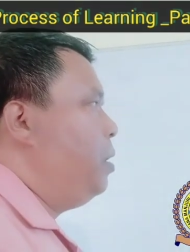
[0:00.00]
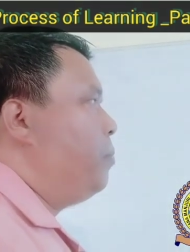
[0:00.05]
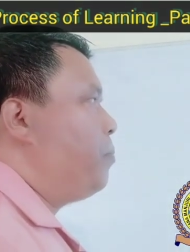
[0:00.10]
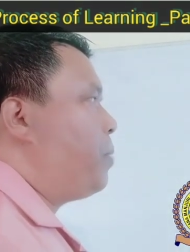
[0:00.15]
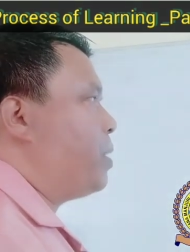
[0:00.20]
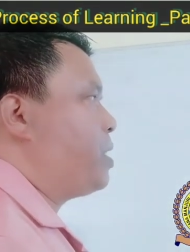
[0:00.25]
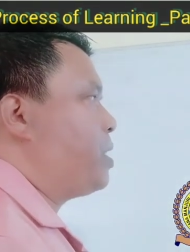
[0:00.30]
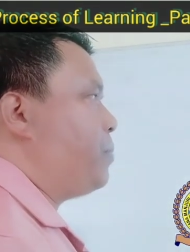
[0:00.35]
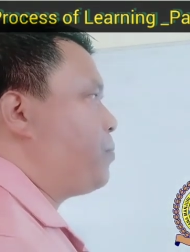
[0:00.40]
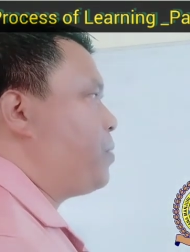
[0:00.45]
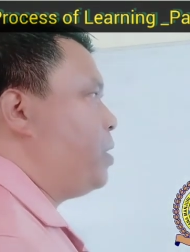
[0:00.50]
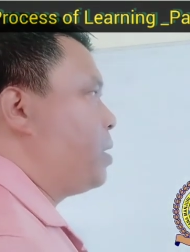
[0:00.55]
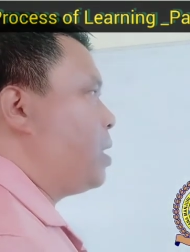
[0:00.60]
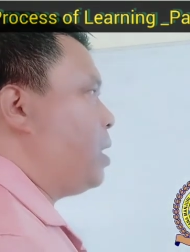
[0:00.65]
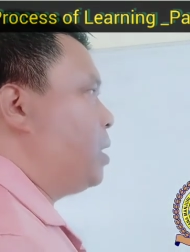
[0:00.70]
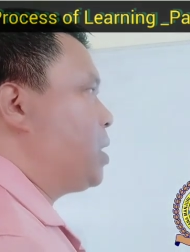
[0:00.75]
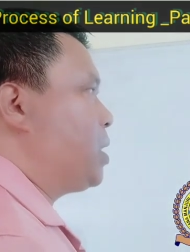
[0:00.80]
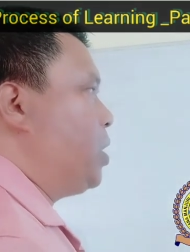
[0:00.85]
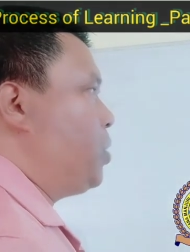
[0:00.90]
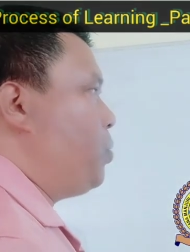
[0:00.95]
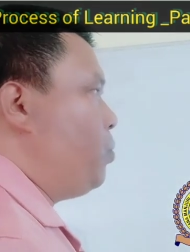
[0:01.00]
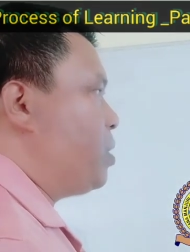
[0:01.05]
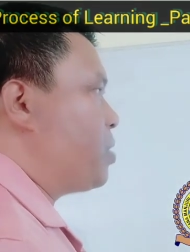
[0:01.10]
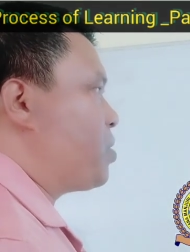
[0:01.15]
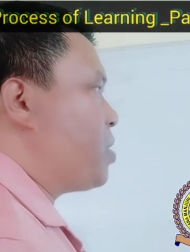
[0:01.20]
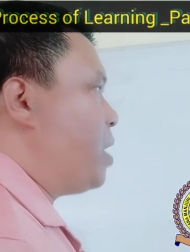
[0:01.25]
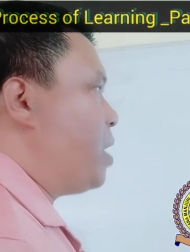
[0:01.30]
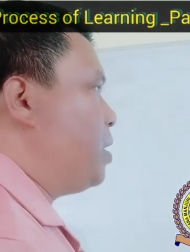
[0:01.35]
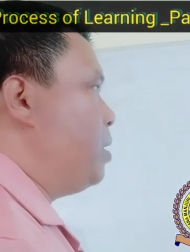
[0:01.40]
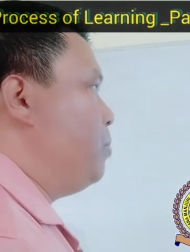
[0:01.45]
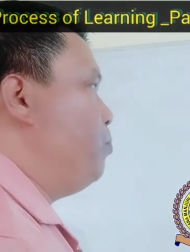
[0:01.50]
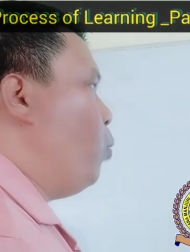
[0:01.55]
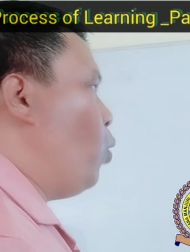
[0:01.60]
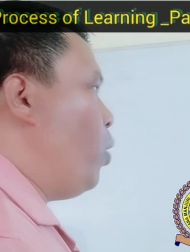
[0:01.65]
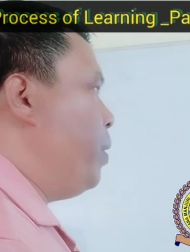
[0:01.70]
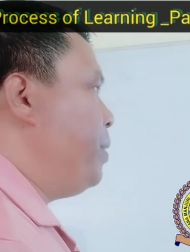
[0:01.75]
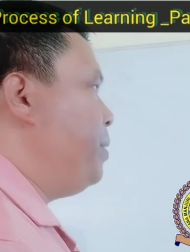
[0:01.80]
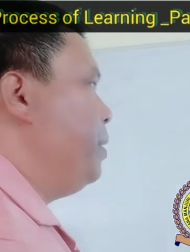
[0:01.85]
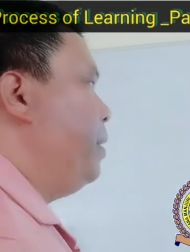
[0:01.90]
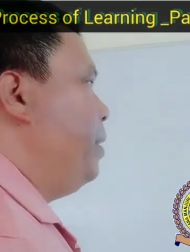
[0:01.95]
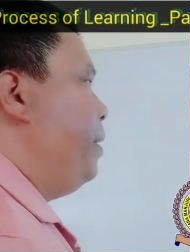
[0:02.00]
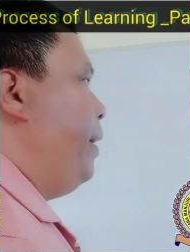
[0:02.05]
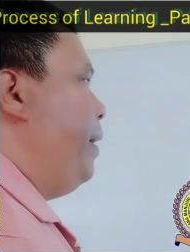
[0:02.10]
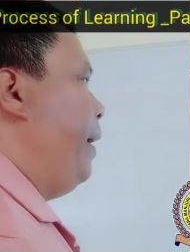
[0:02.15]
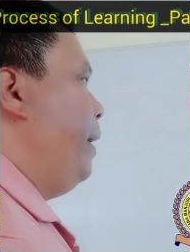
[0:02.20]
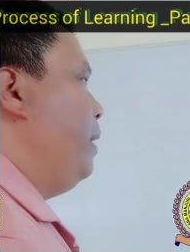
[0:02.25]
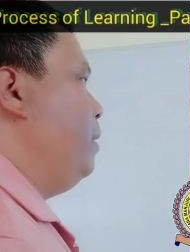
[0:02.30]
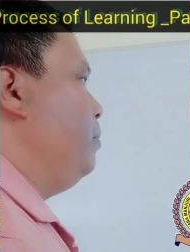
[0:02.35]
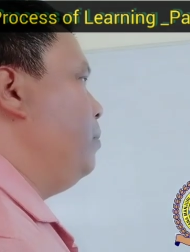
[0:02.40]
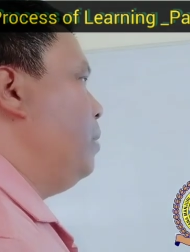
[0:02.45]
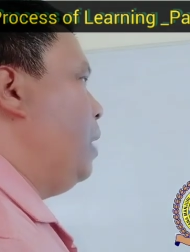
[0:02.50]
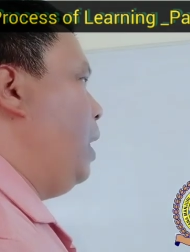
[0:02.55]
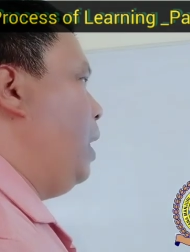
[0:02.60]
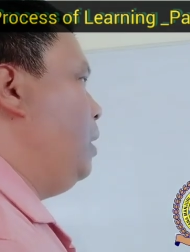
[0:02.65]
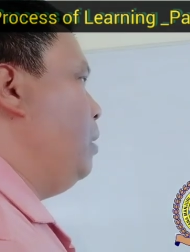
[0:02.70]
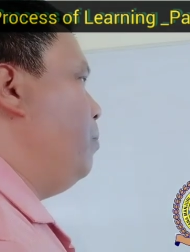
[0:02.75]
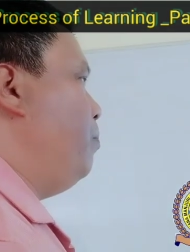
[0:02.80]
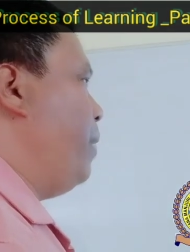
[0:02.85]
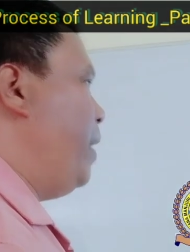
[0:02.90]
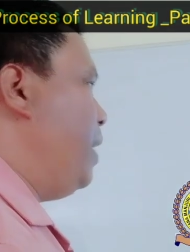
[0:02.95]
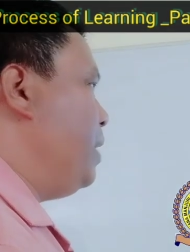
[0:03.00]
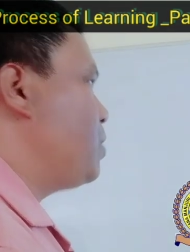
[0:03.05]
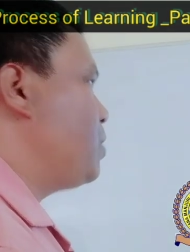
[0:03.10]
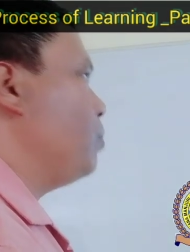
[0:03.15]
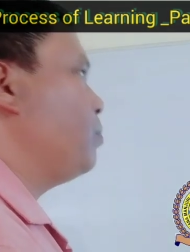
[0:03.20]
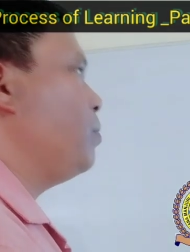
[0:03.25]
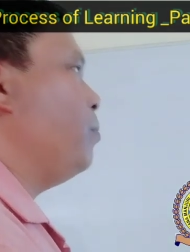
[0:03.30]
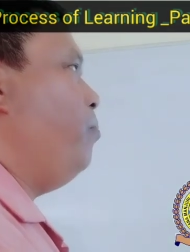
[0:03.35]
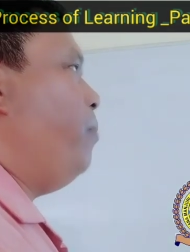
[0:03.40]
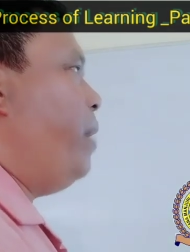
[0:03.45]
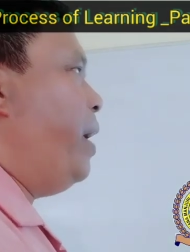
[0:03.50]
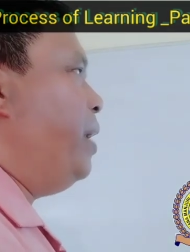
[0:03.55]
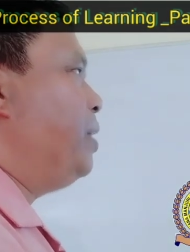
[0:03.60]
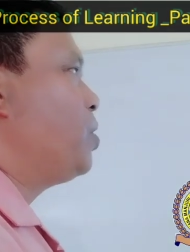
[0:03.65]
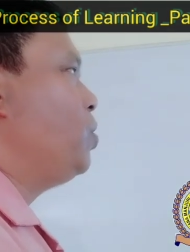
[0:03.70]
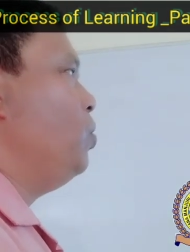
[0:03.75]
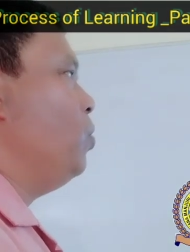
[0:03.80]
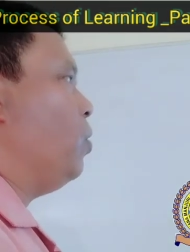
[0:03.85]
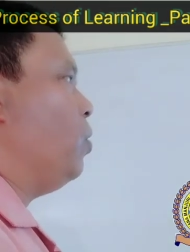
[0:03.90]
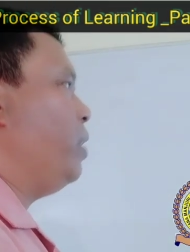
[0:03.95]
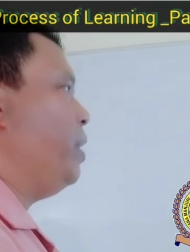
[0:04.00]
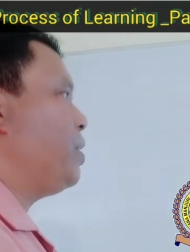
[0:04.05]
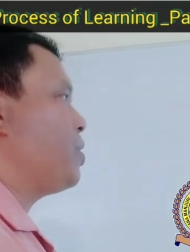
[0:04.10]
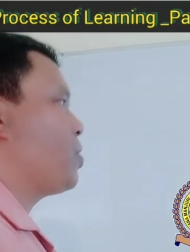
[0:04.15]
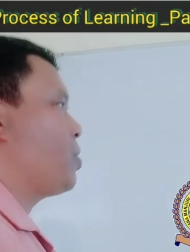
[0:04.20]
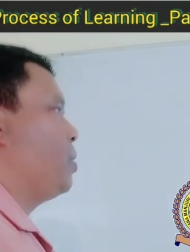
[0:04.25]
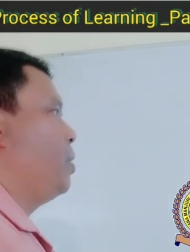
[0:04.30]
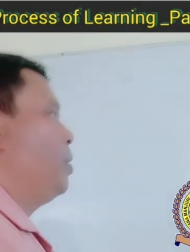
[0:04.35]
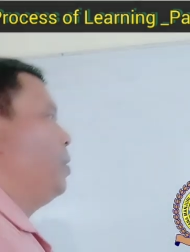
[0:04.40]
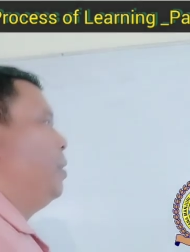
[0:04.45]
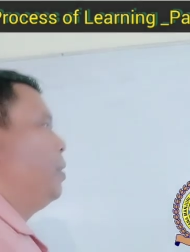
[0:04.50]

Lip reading: perception constitute the starting point and a base of the man's knowledge.